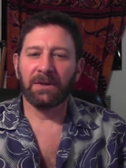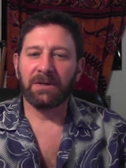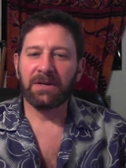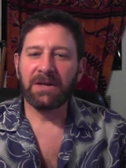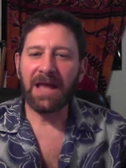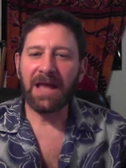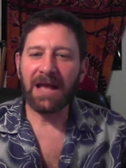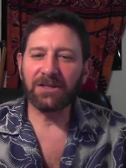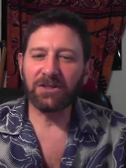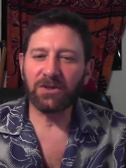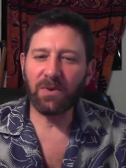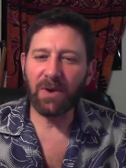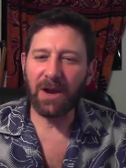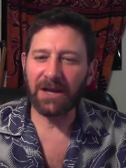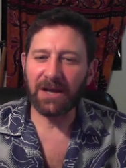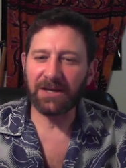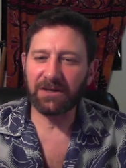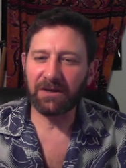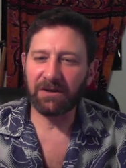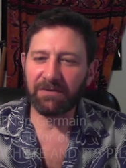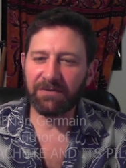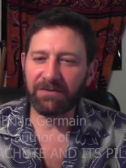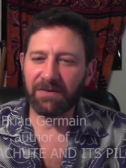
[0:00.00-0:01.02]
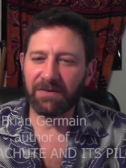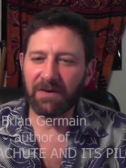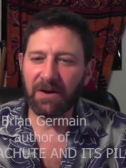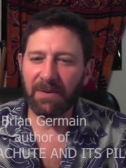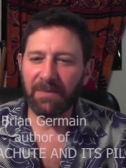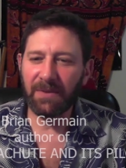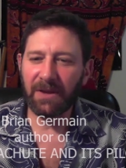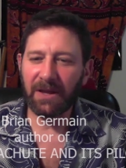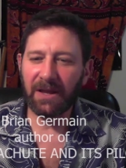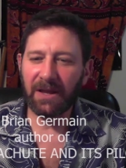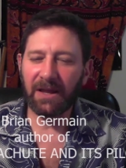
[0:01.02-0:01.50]
Next question
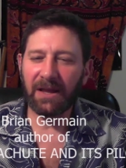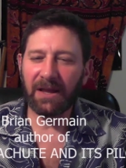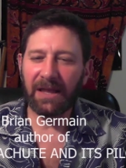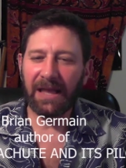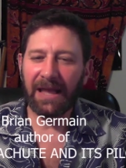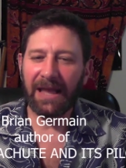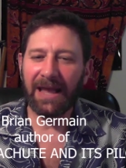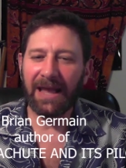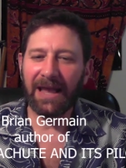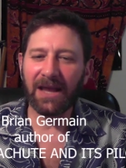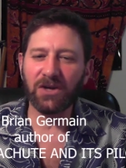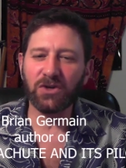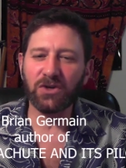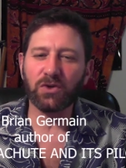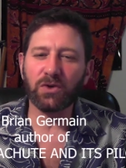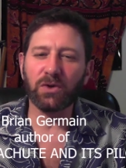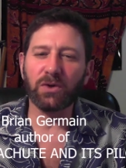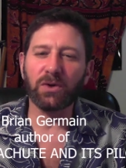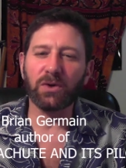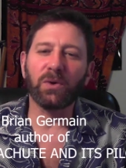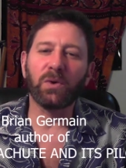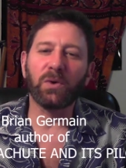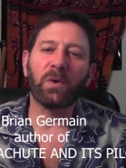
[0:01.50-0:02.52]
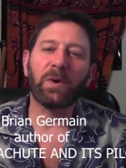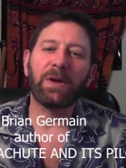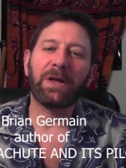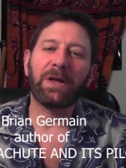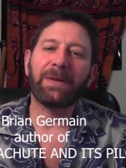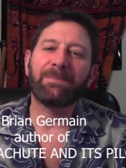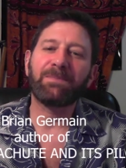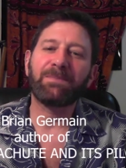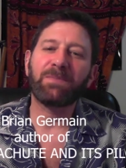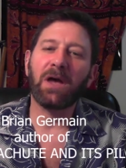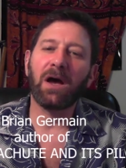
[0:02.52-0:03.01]
from Andrew.
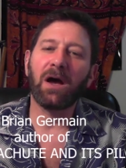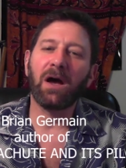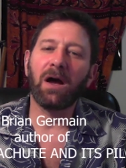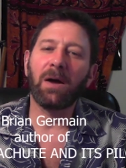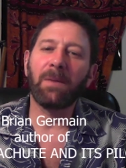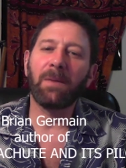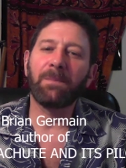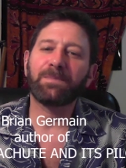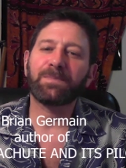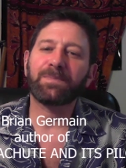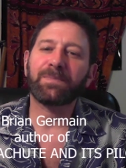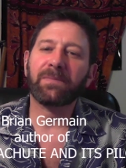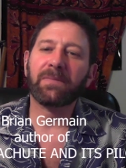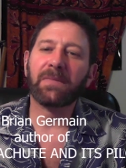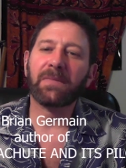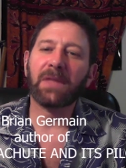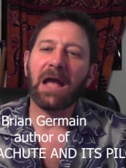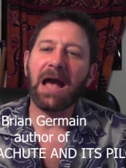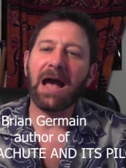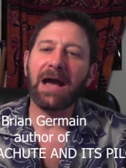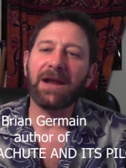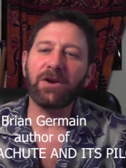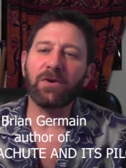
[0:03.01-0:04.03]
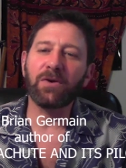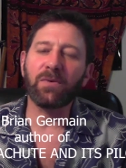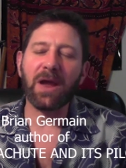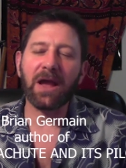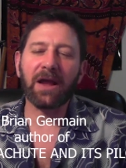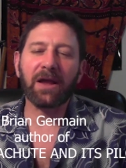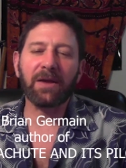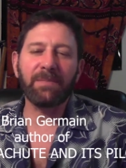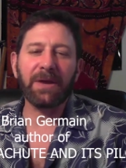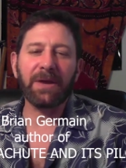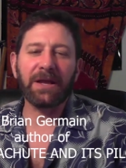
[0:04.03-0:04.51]
Um, how do you
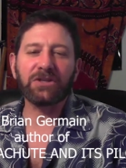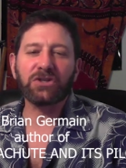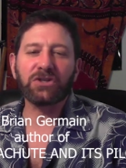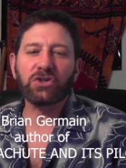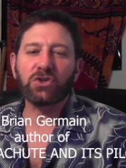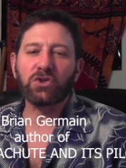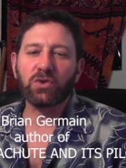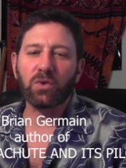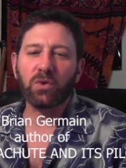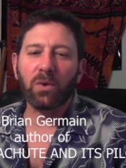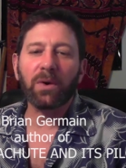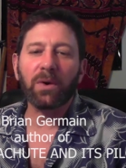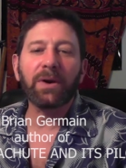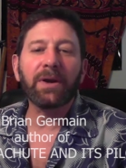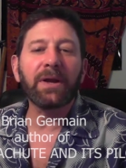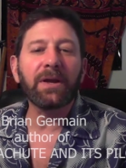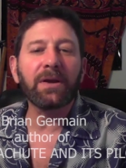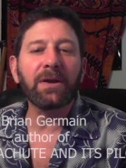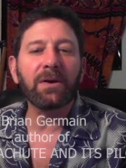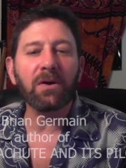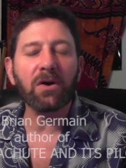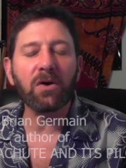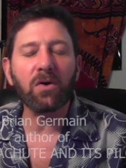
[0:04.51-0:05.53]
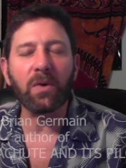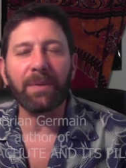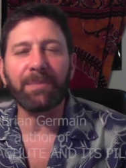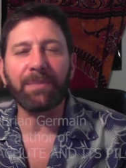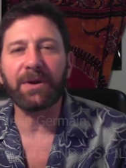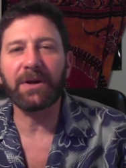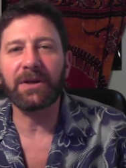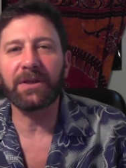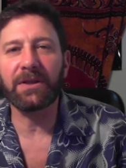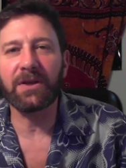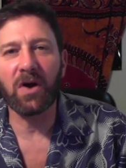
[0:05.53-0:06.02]
recommend storing your
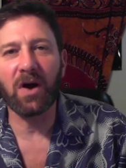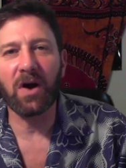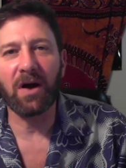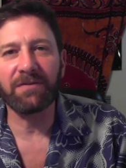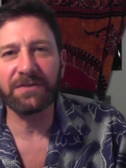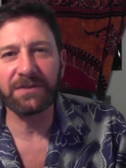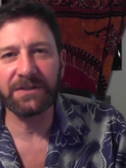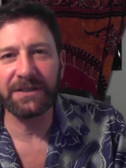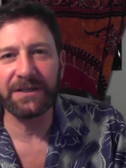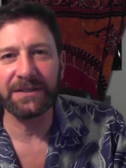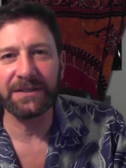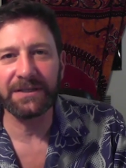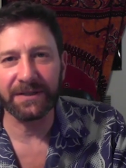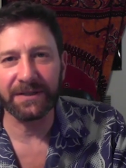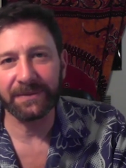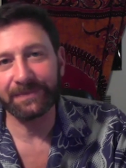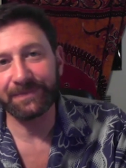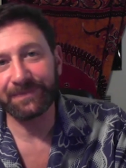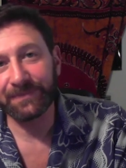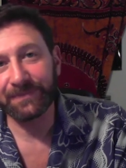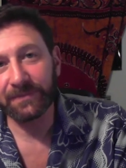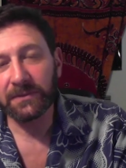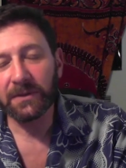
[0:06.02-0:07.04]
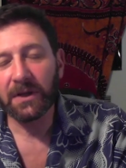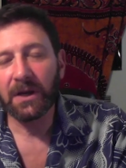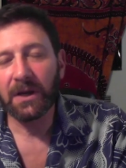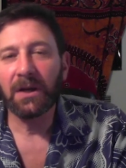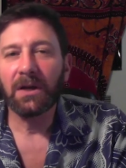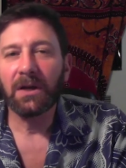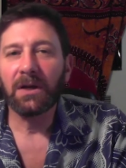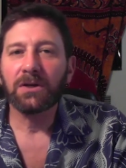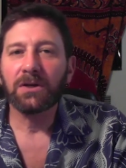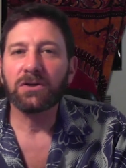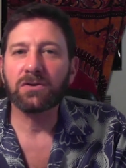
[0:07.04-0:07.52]
equipment in the off season?
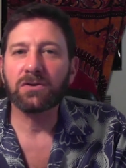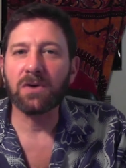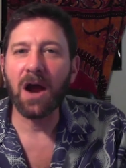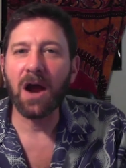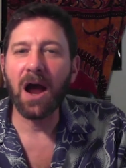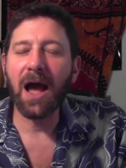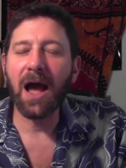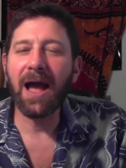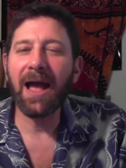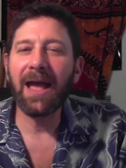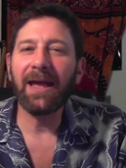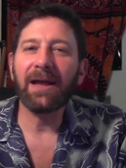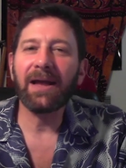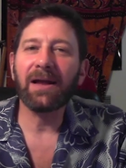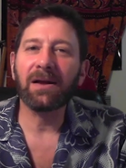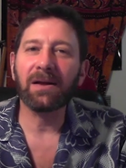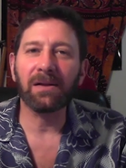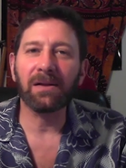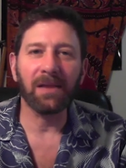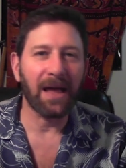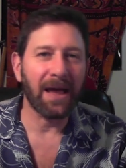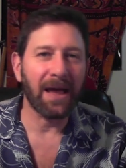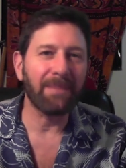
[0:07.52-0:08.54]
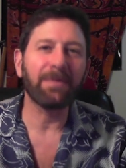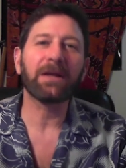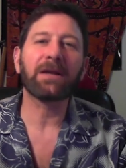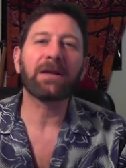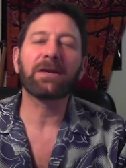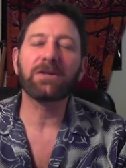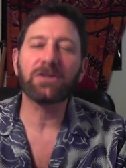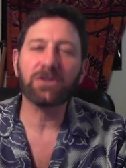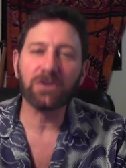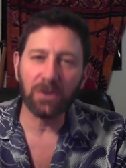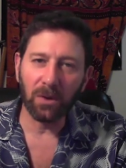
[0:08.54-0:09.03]
Dry, climate
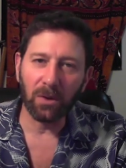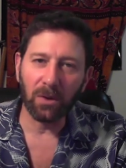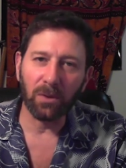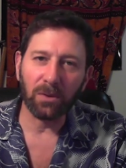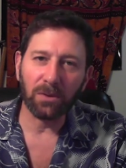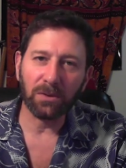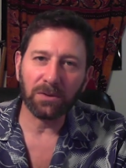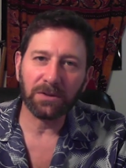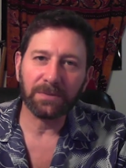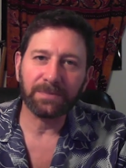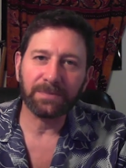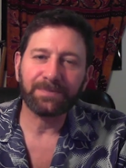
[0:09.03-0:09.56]
controlled.